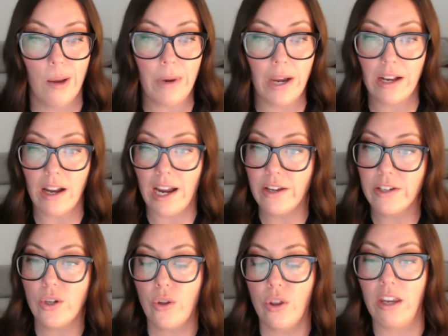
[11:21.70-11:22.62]
But I
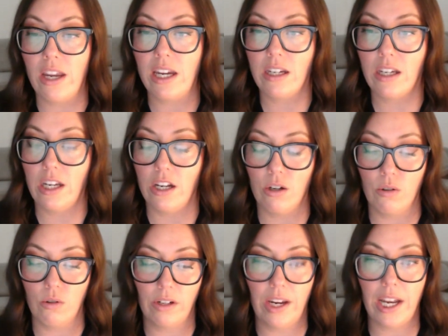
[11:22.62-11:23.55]
also think,
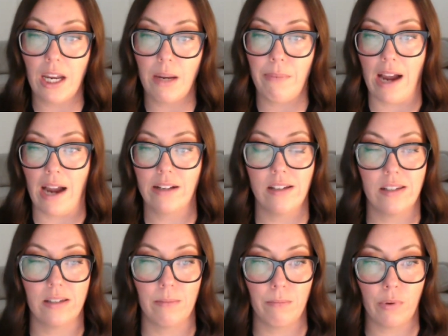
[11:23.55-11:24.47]
getting back to
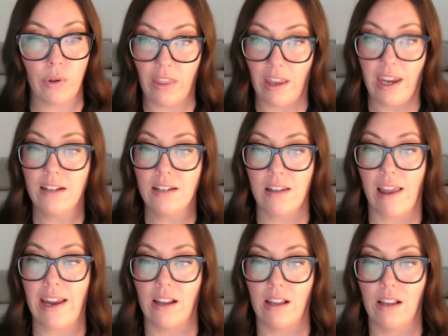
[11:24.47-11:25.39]
simple things
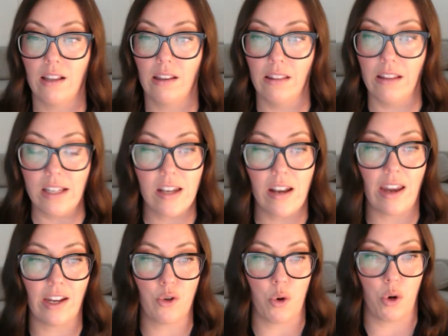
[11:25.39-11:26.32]
like
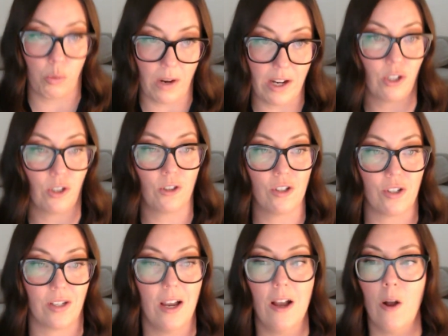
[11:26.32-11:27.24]
listening to our
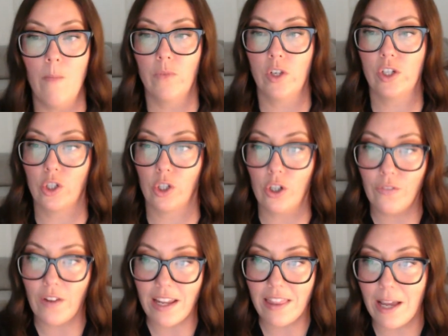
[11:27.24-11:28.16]
renters,
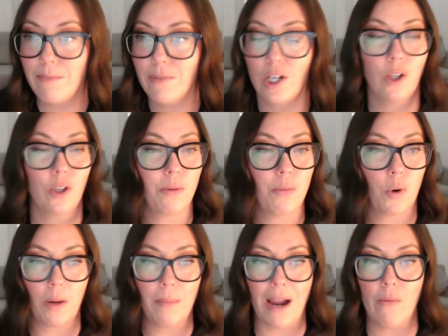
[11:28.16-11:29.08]
survey them to learn
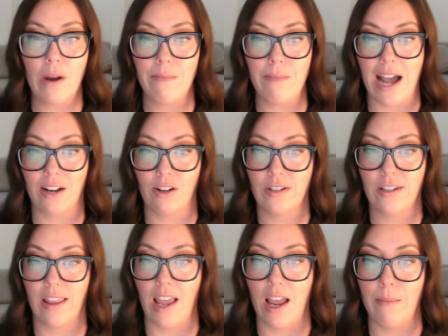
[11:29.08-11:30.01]
more about what matters
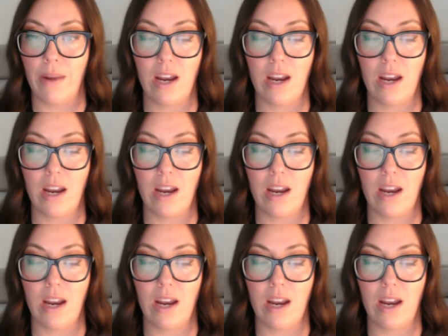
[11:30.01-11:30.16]
to them,